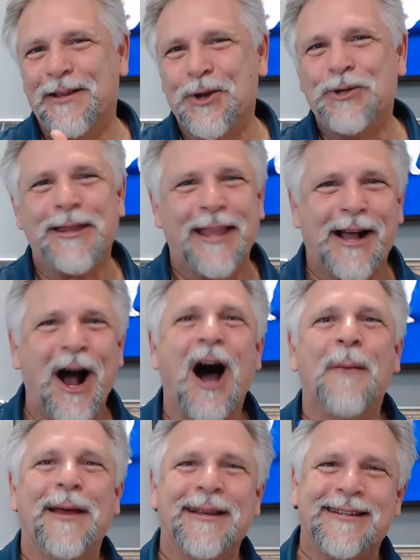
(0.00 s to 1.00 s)
using the
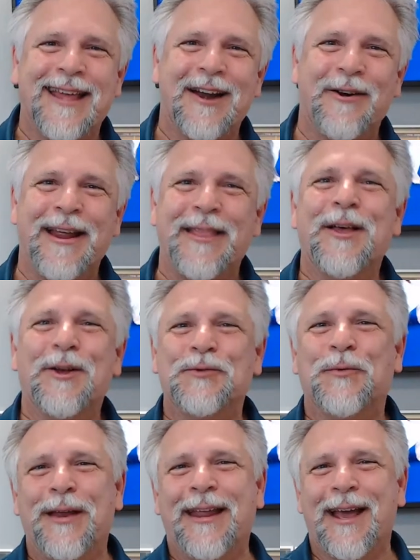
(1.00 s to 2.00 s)
comments that are in those
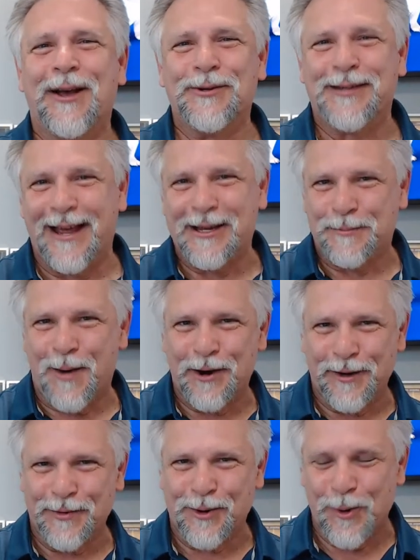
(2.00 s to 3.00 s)
videos as
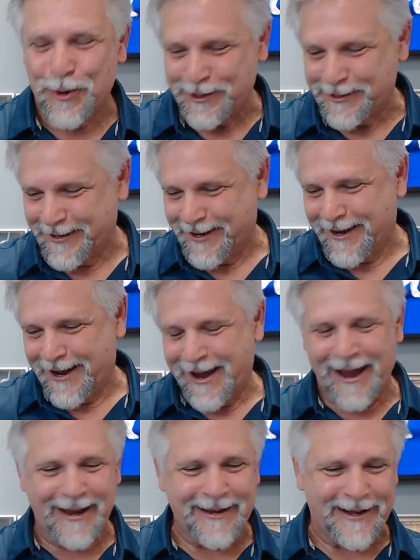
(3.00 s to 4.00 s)
part of the course.
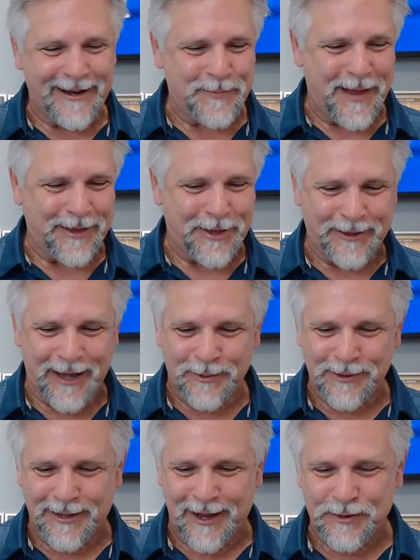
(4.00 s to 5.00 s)
And uh, I thought that
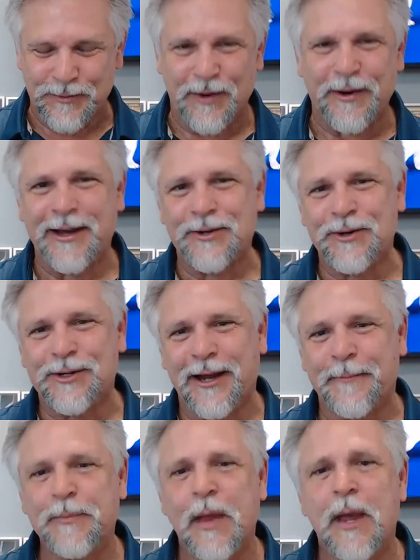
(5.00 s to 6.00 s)
was that was very
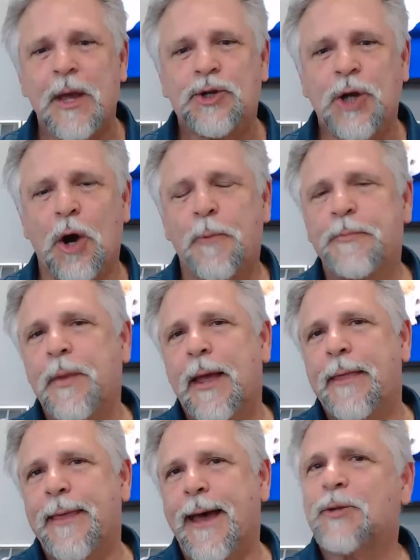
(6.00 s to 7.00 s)
interesting. So
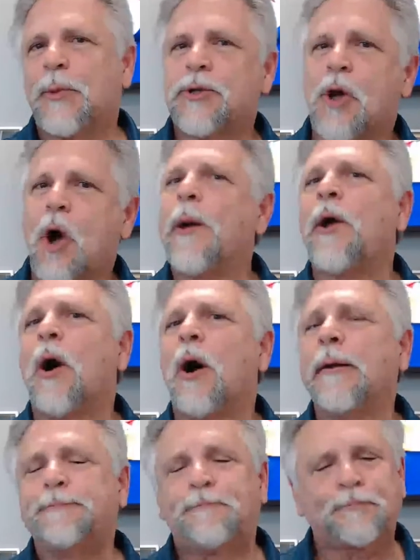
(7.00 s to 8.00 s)
that's what's going on.